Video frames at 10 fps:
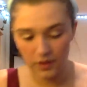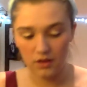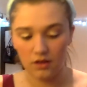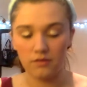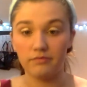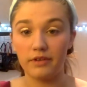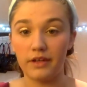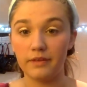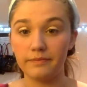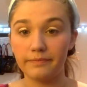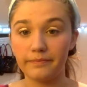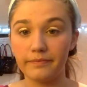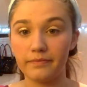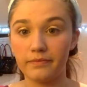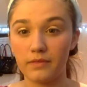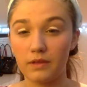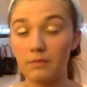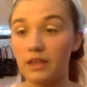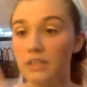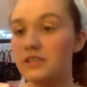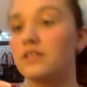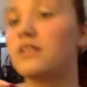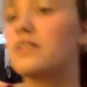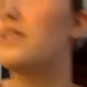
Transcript: Alright. Man, this is a good